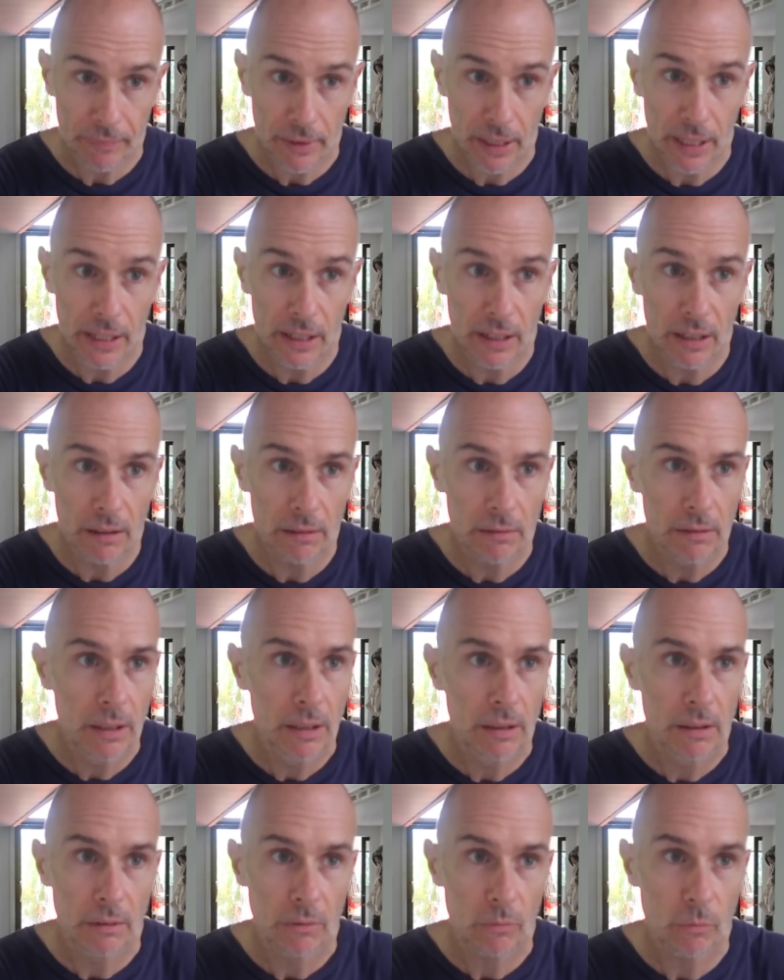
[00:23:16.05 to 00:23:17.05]
Here,
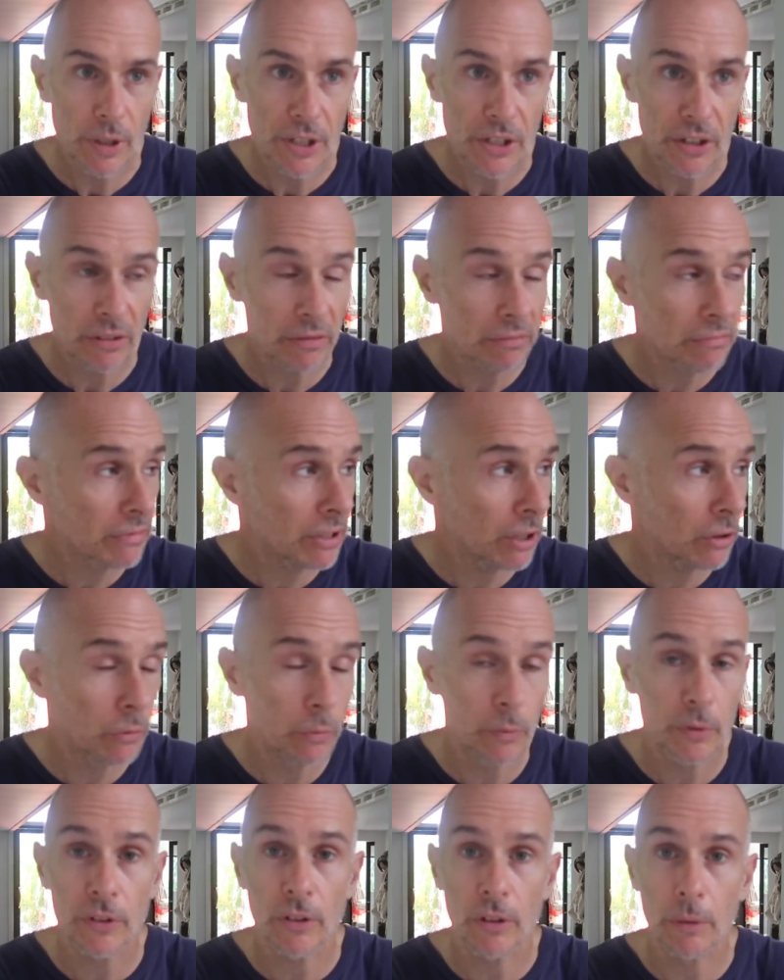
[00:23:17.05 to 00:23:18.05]
we just told them
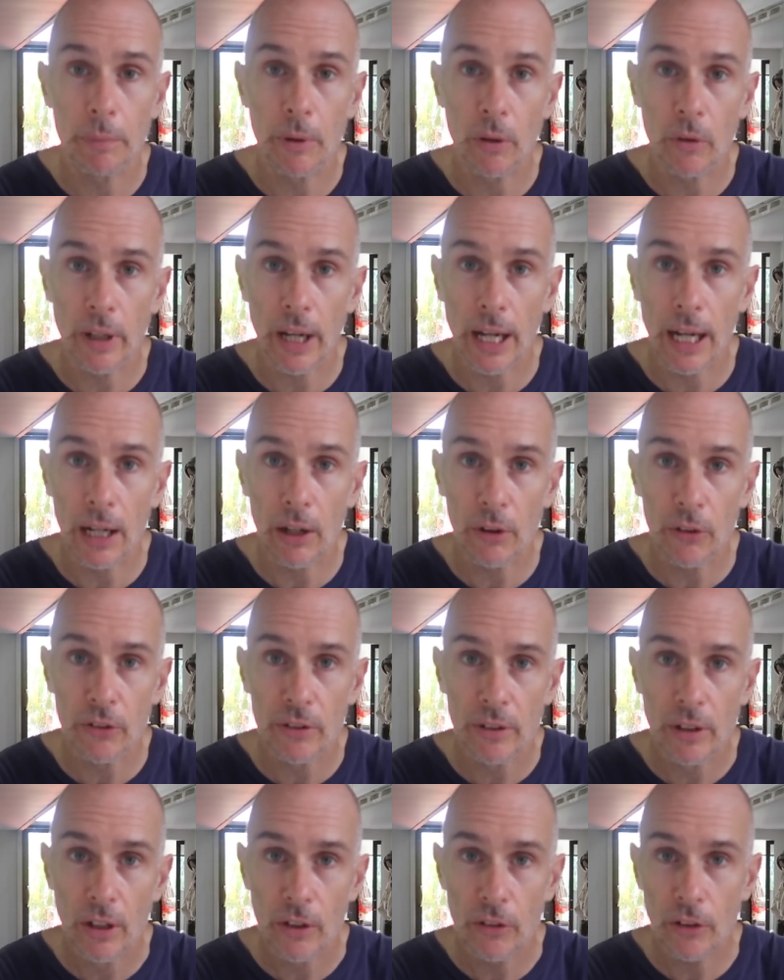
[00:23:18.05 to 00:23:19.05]
we was going to build a
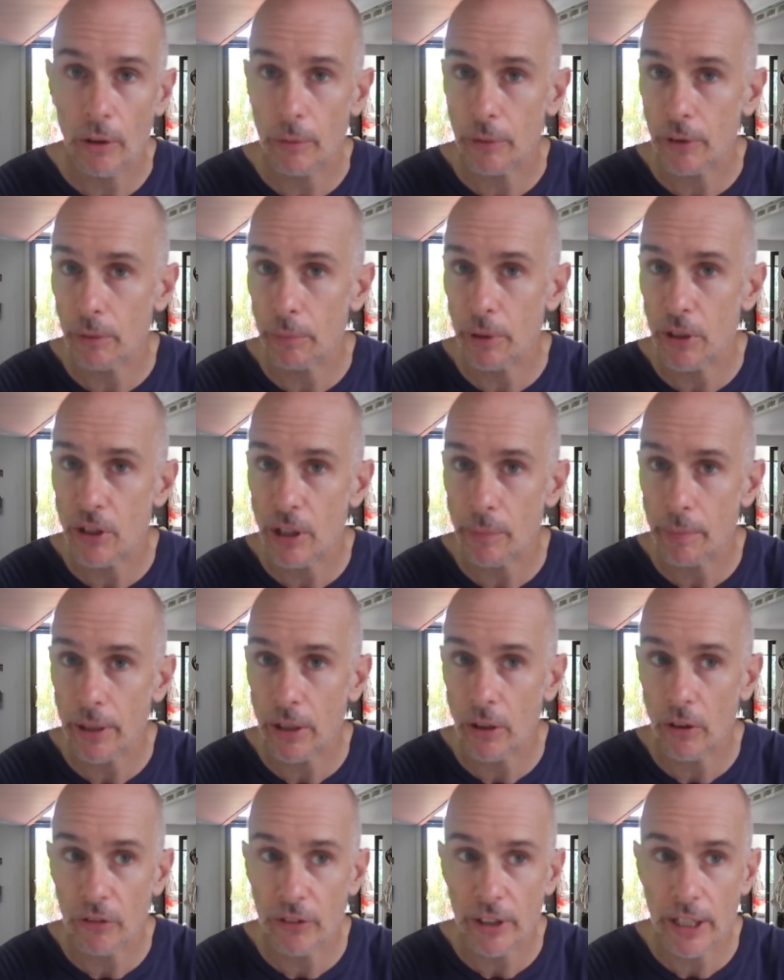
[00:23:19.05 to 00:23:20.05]
house, told them it was going to be a shipping
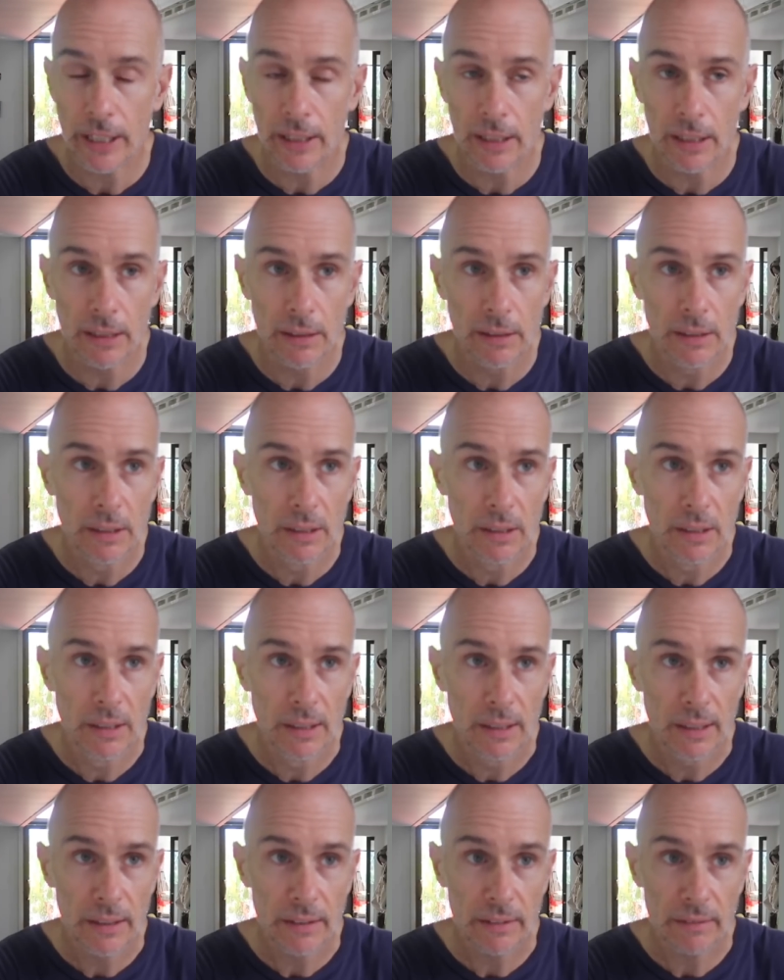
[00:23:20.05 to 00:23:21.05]
container.
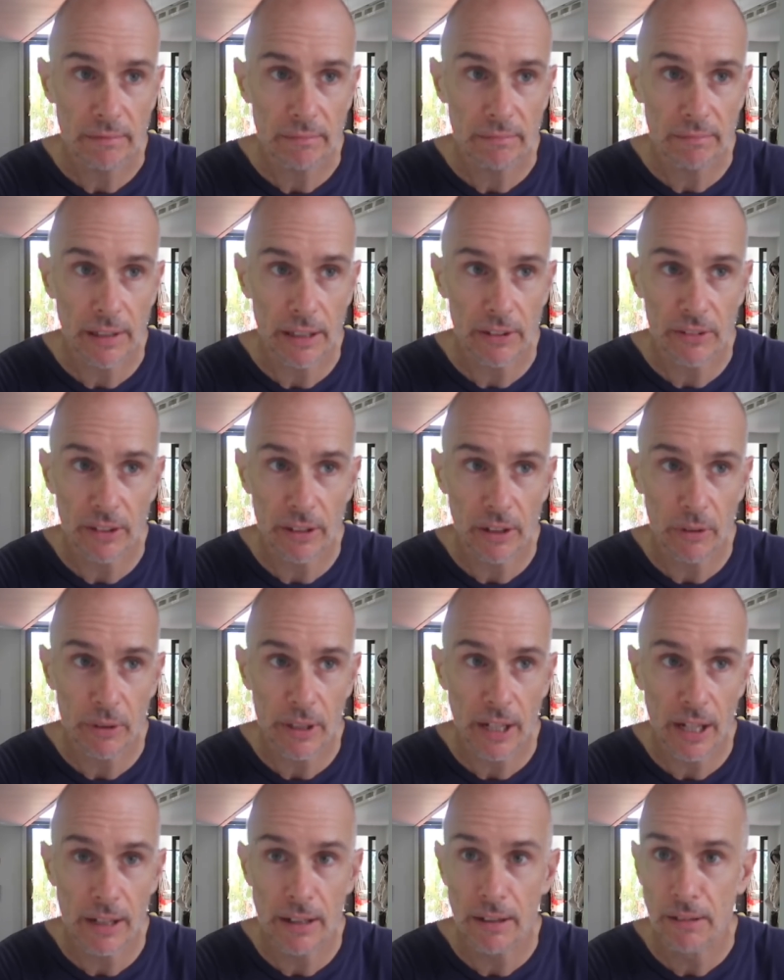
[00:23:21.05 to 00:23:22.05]
They said
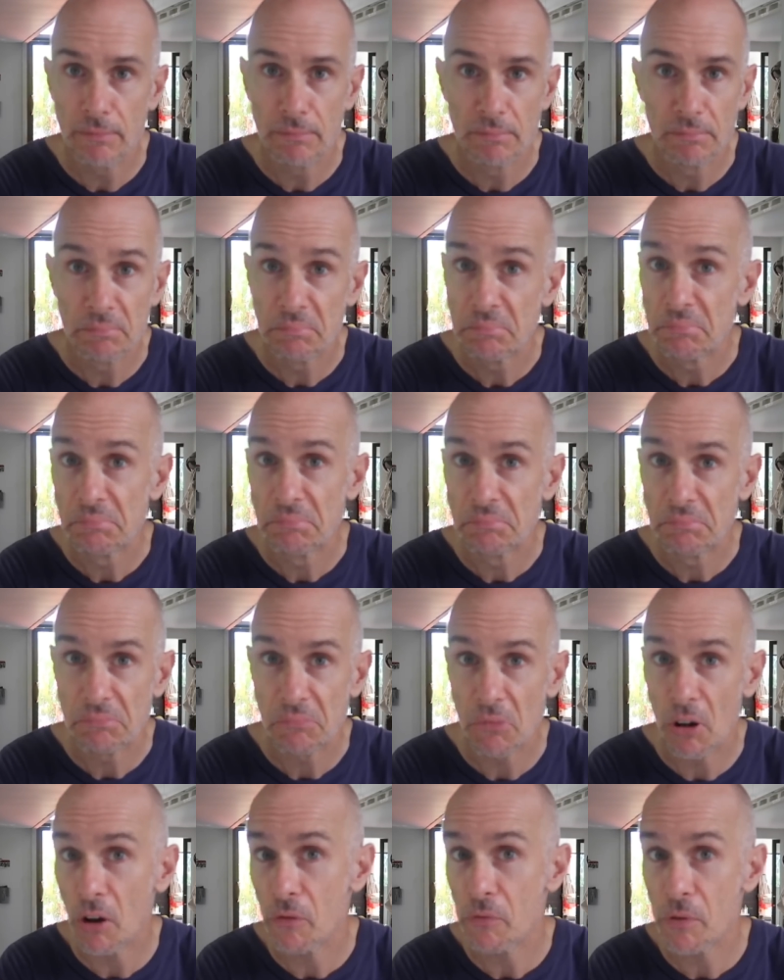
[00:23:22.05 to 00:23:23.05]
okay,
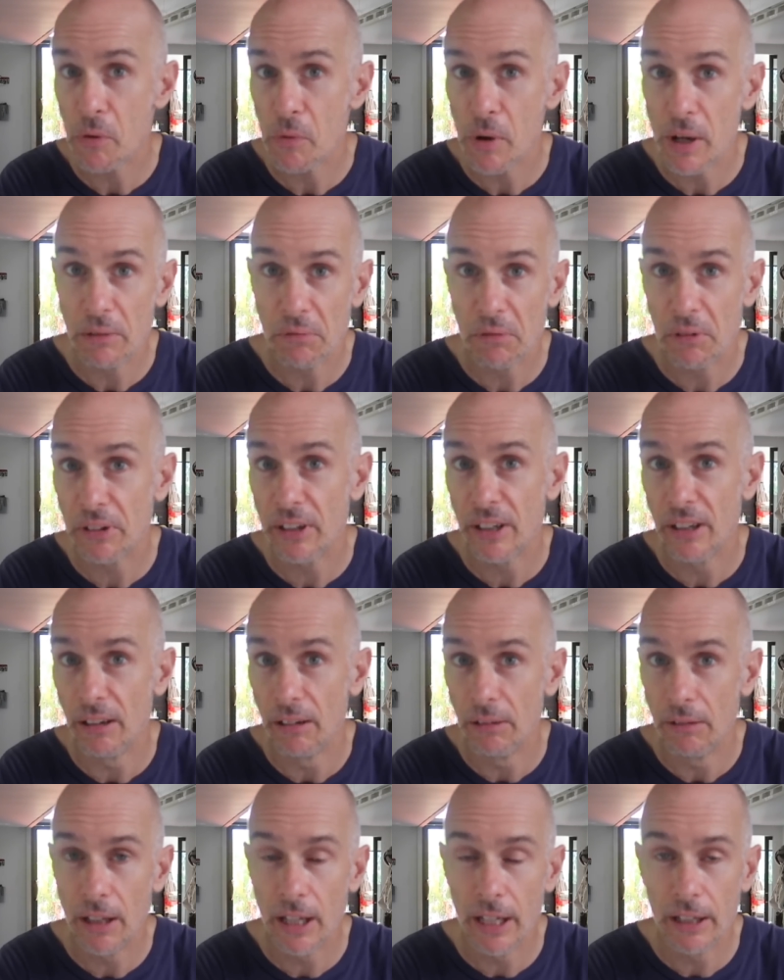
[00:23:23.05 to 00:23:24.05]
off we went and did
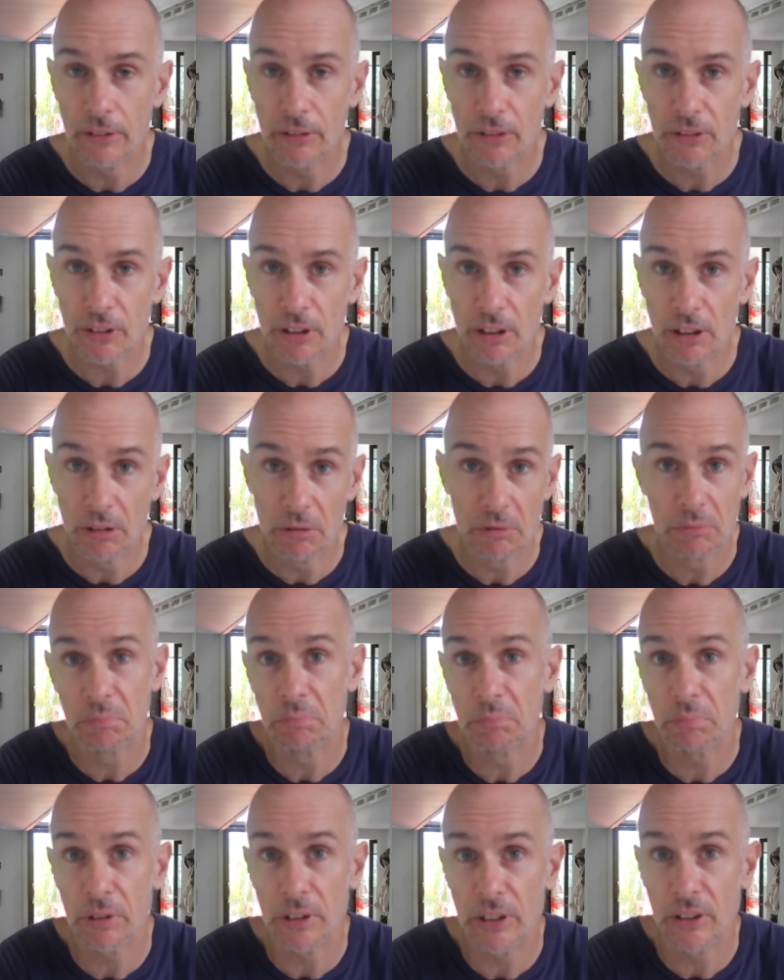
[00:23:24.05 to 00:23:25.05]
it. It's
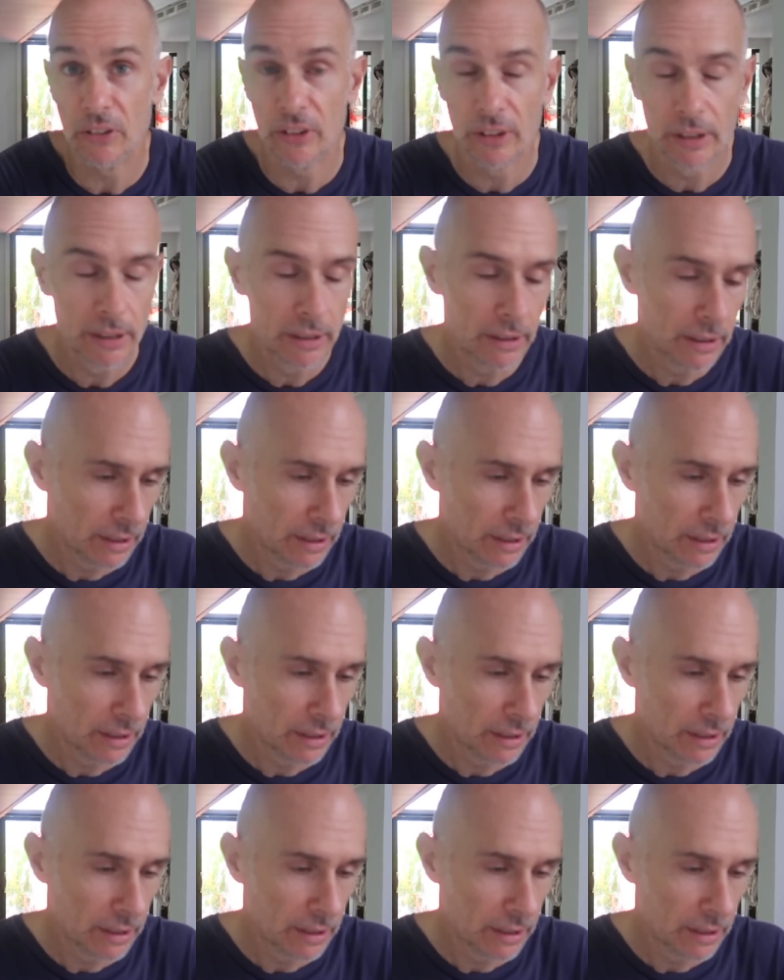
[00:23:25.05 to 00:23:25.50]
pretty easy.